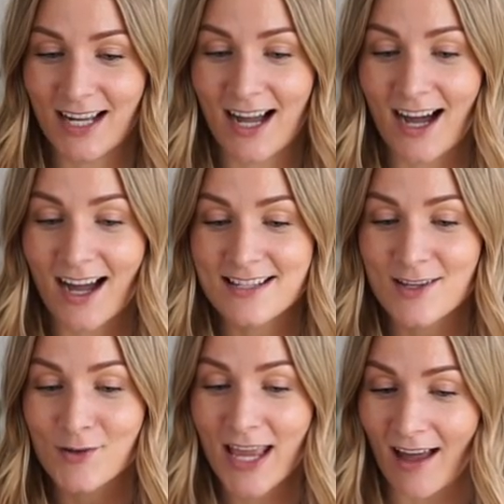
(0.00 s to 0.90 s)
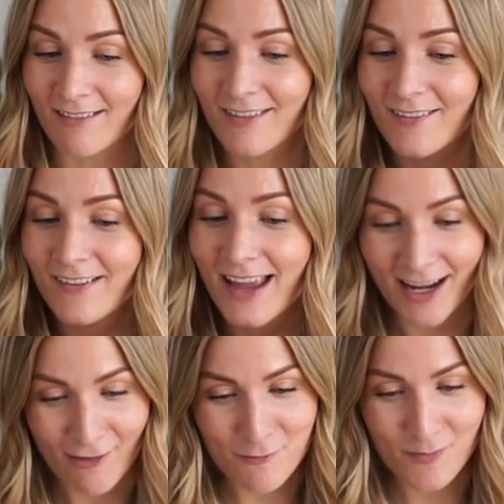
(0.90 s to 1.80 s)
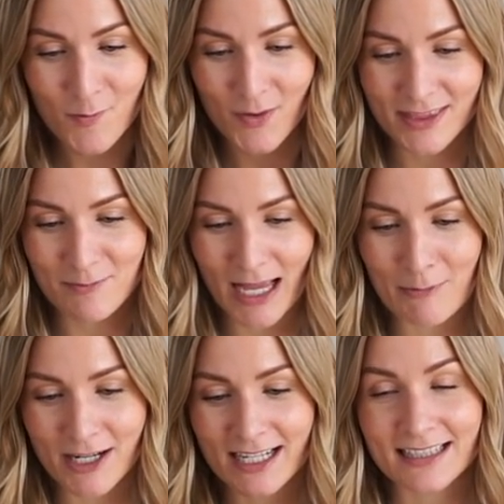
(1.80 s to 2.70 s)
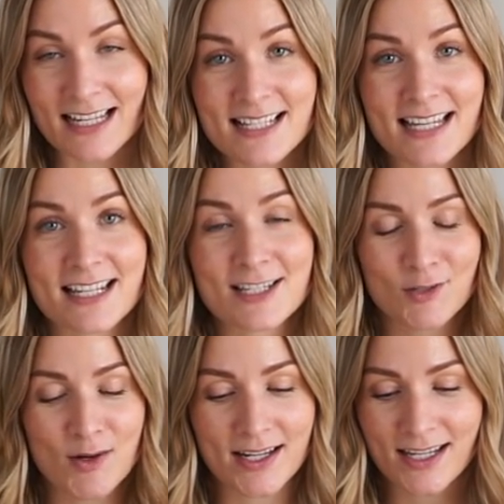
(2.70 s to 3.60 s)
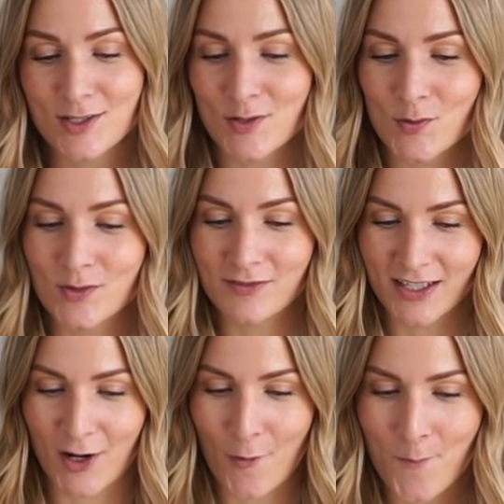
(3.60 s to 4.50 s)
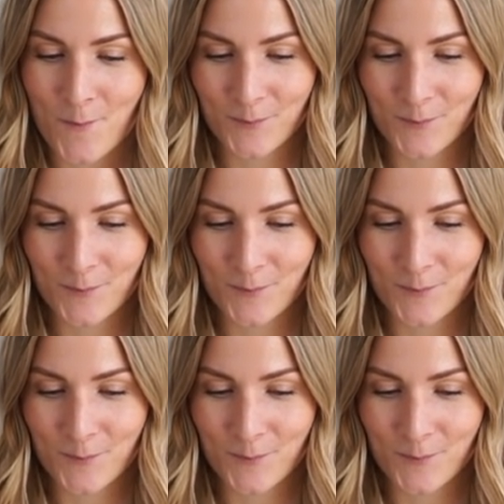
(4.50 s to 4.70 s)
Uh, so yeah, Enough with the blabbering, let's get straight into the video.